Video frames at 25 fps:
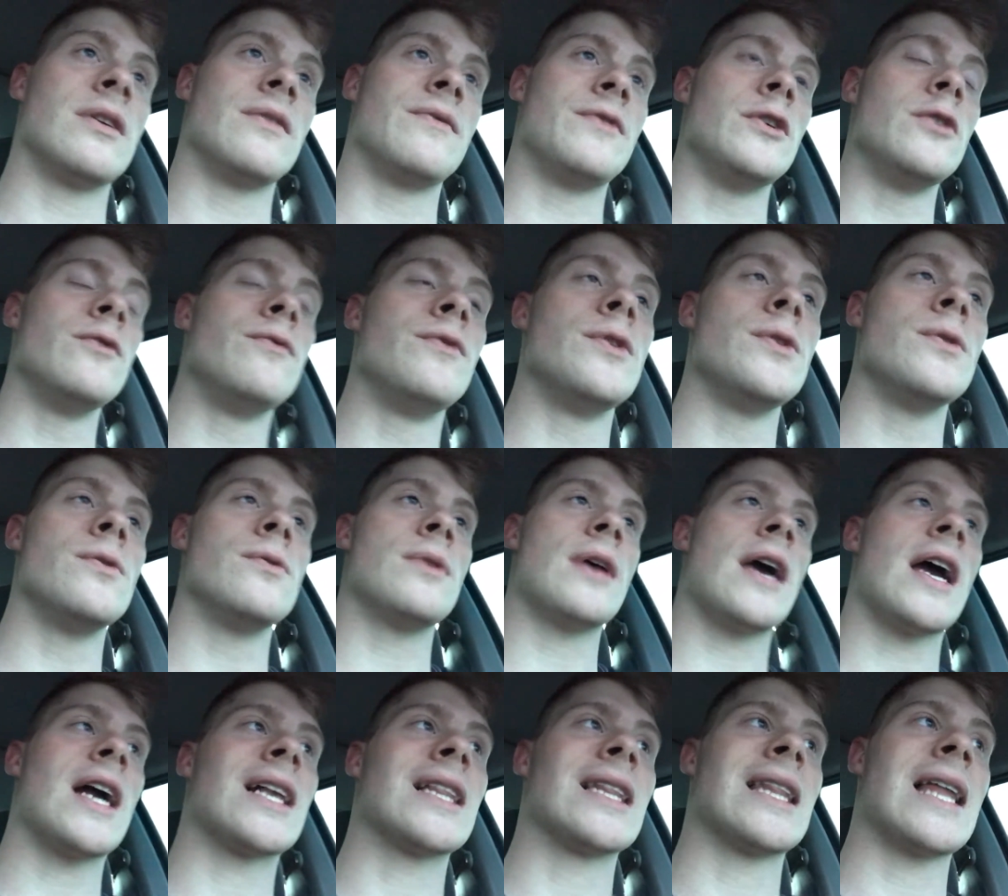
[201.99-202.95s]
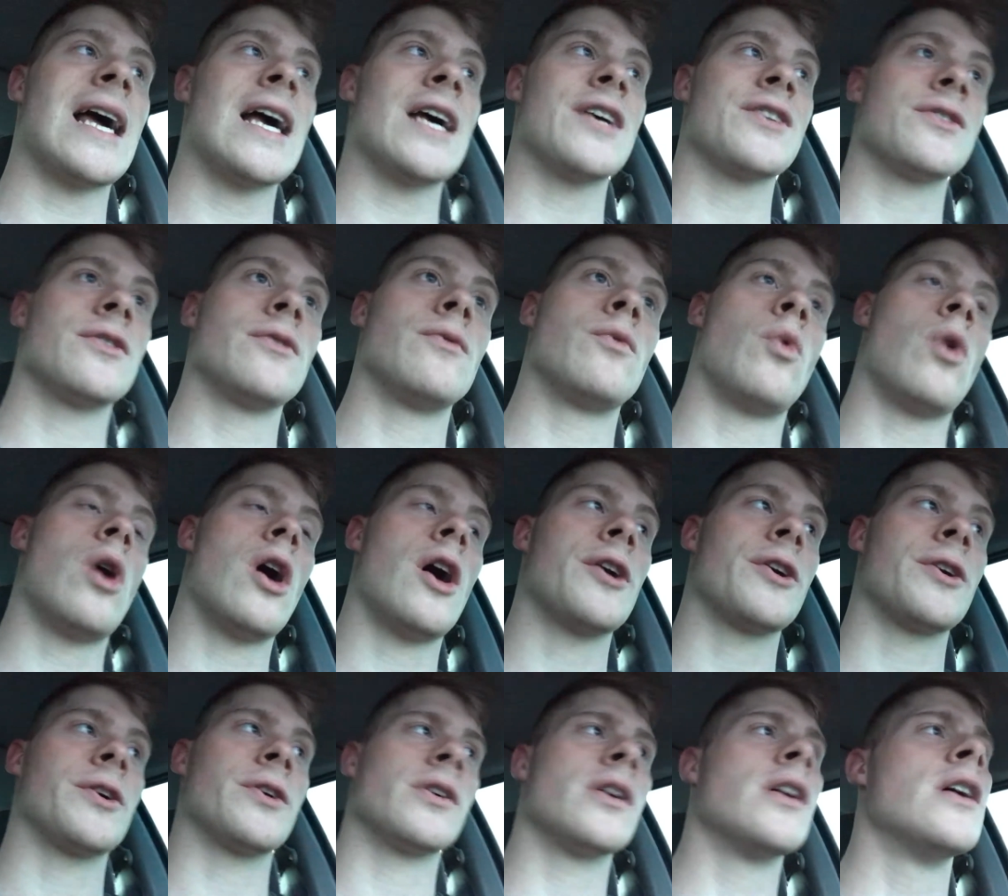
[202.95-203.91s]
If you view that glass of
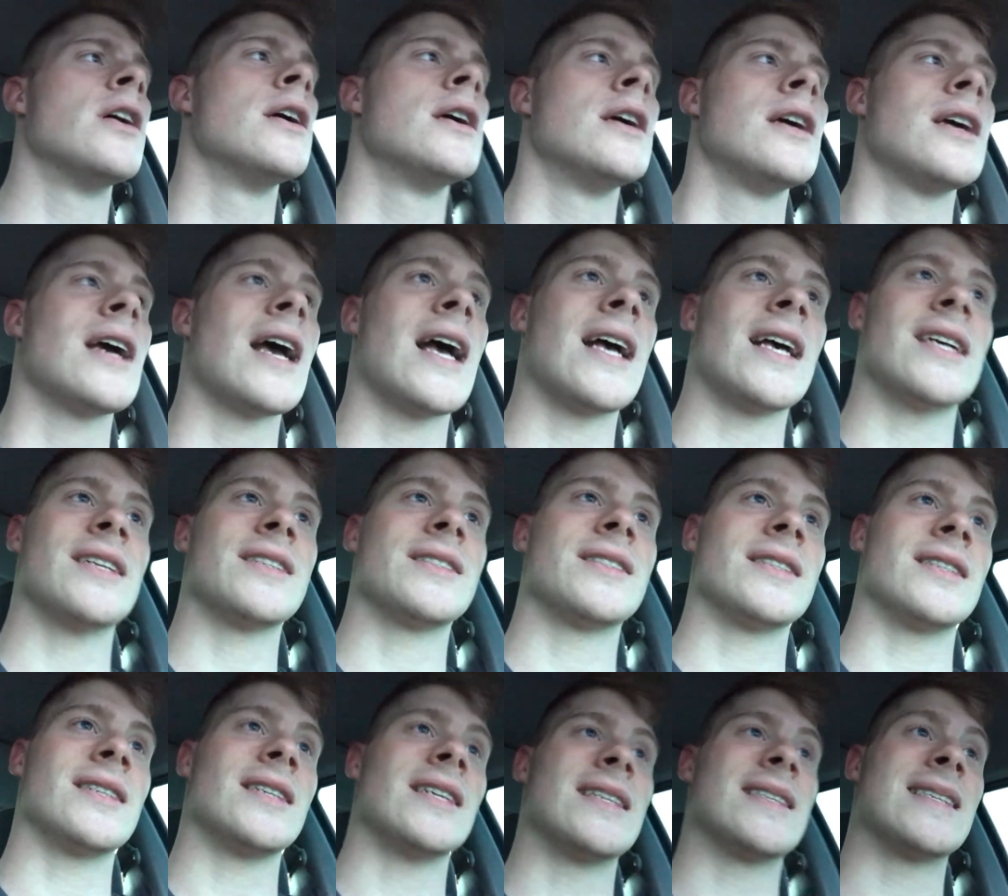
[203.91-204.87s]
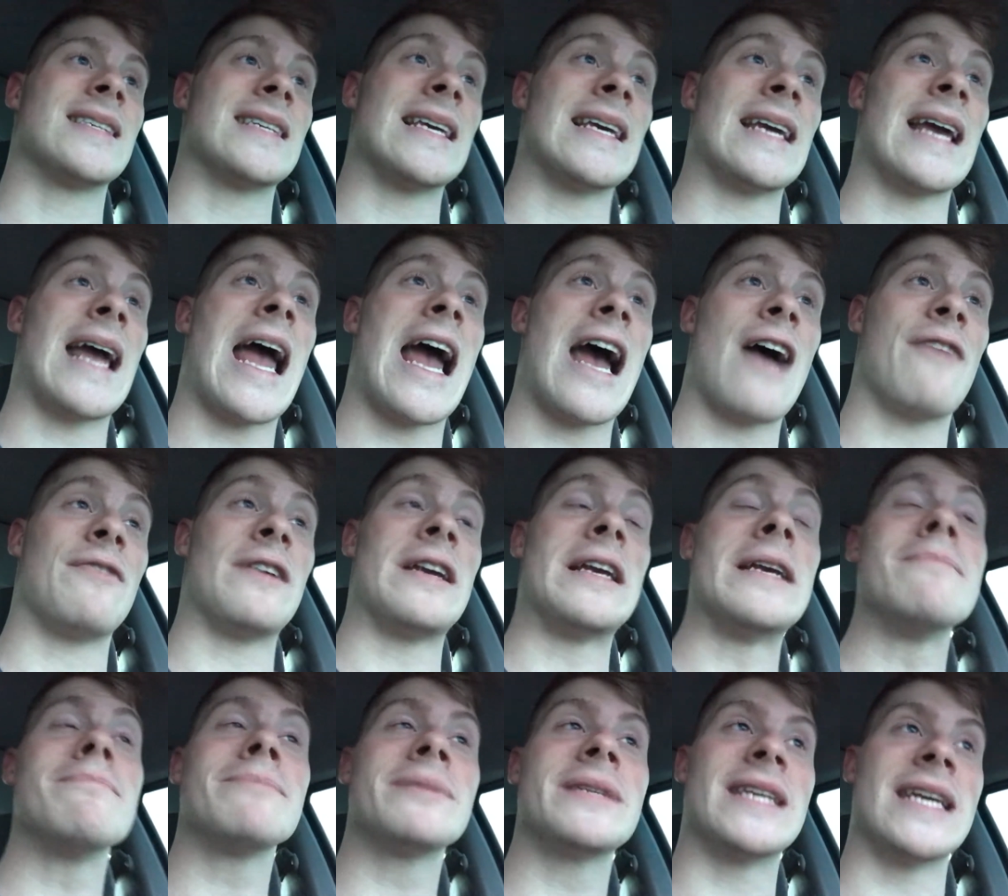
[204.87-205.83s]
water as it's half
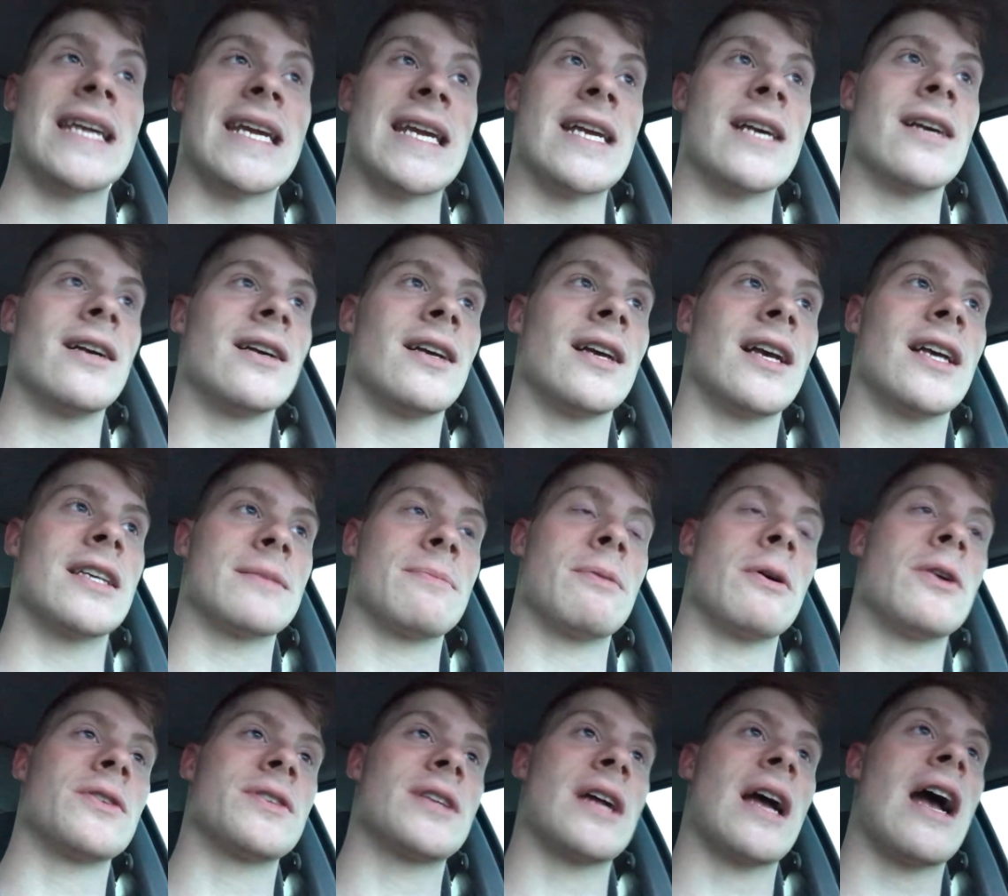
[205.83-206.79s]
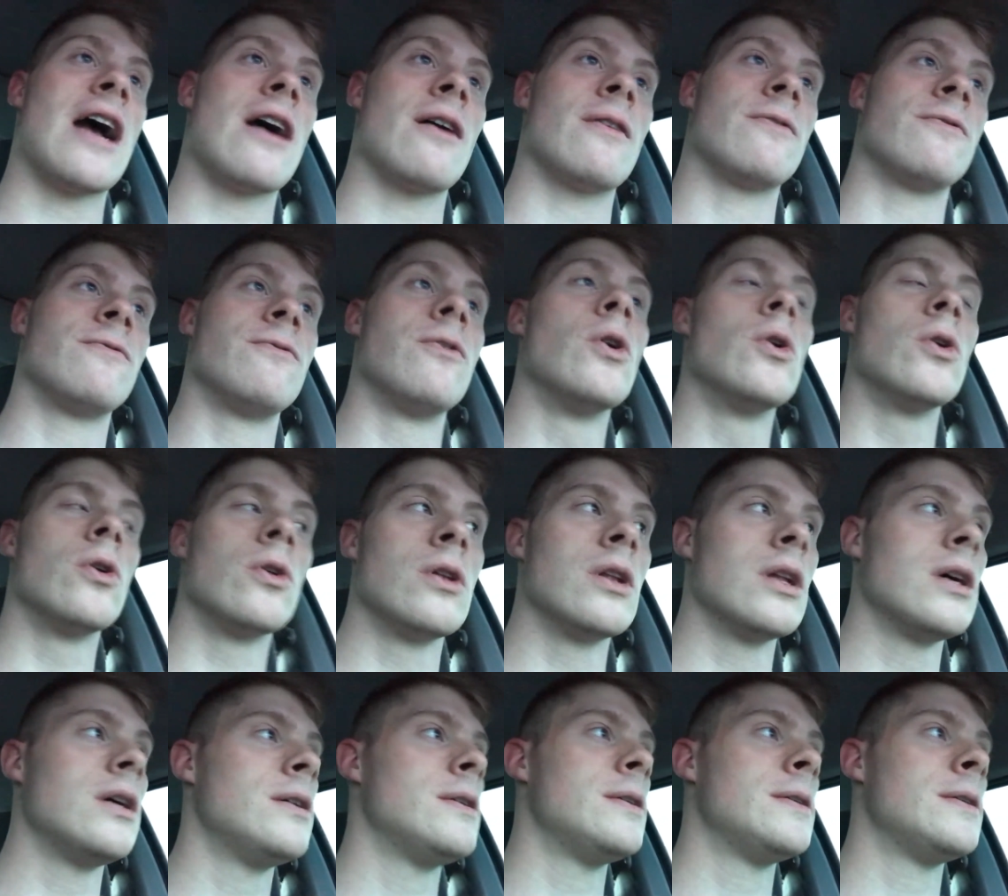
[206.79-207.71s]
empty as opposed to half full,